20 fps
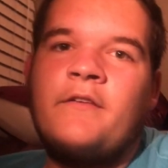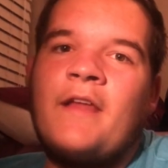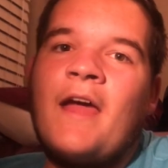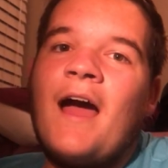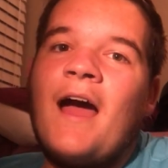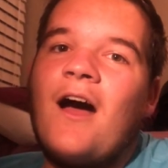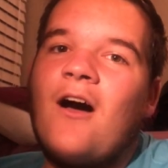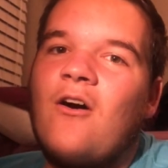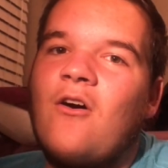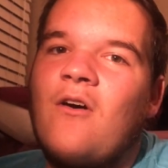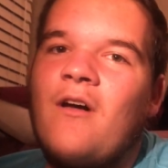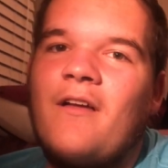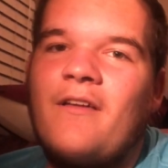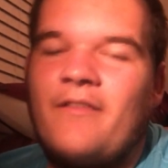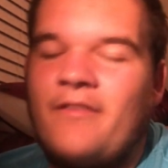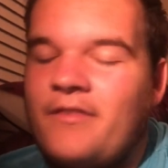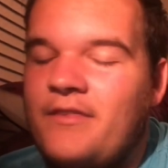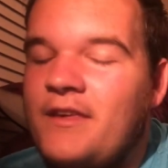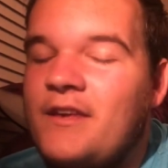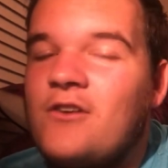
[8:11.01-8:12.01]
Now,
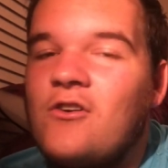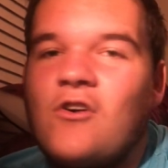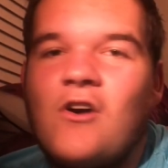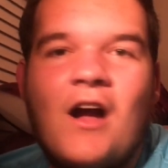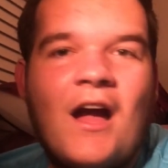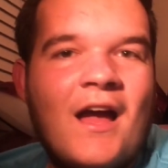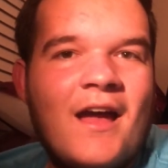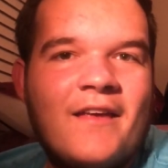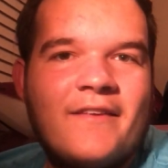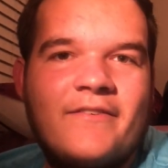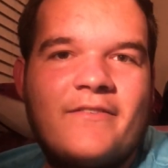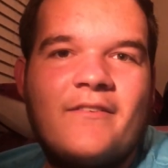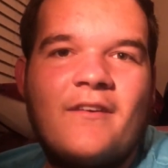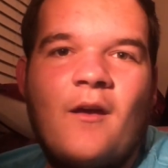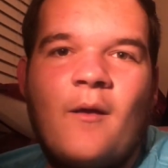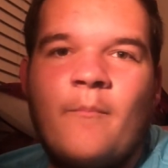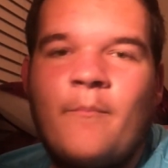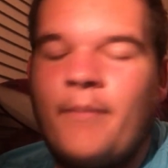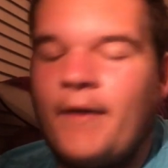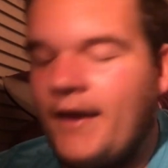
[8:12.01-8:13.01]
the last
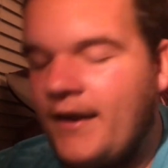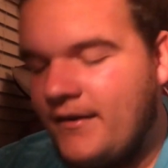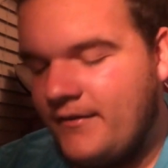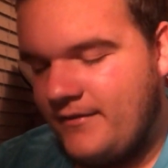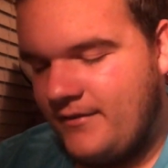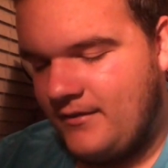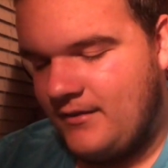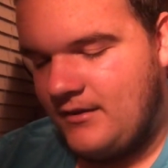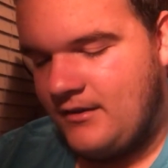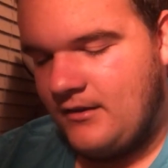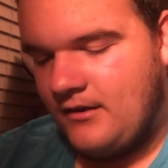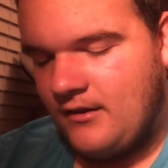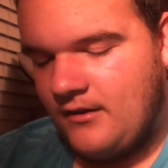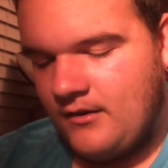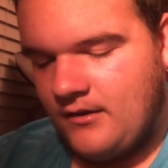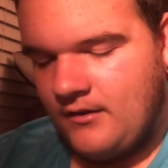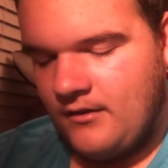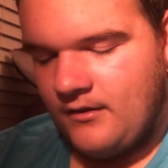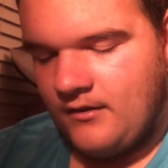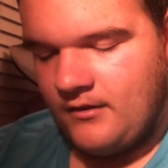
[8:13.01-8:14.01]
bait
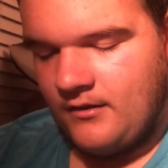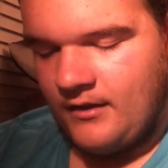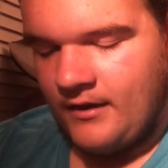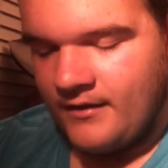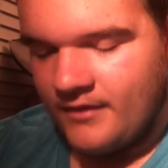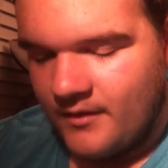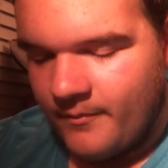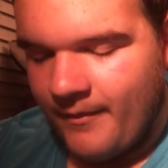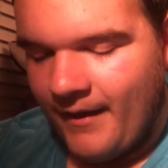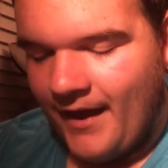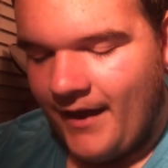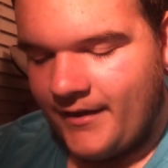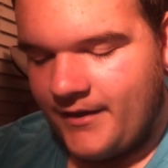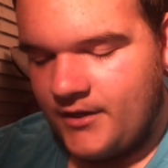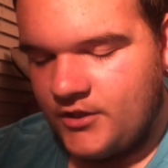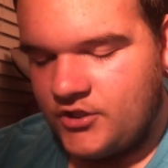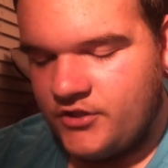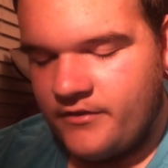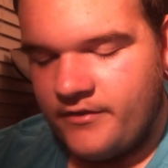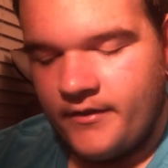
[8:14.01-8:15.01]
in the
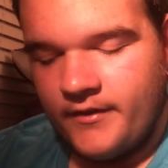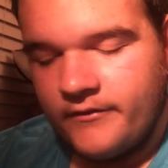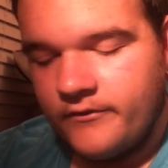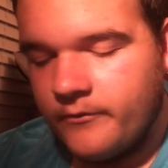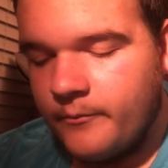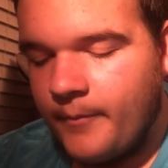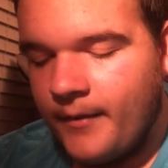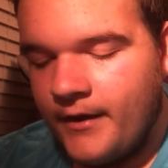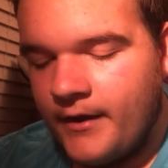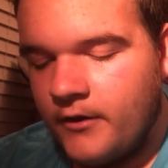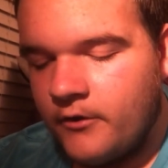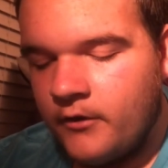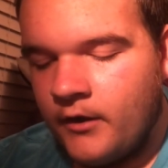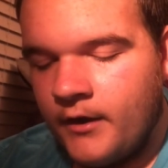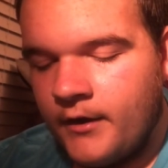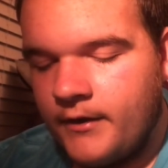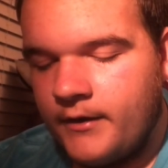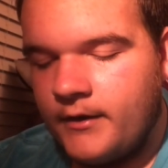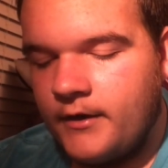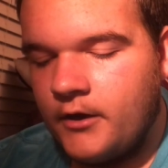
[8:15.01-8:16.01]
package. This bait
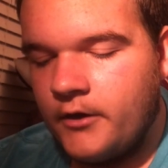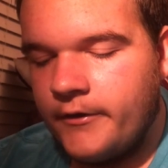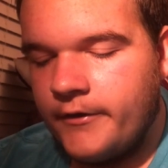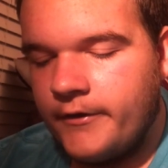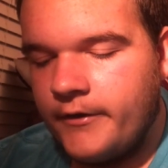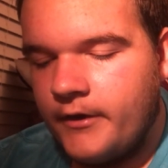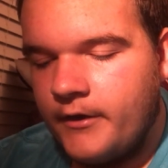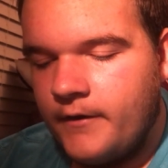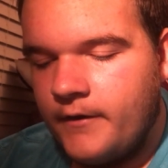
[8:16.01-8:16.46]
right here,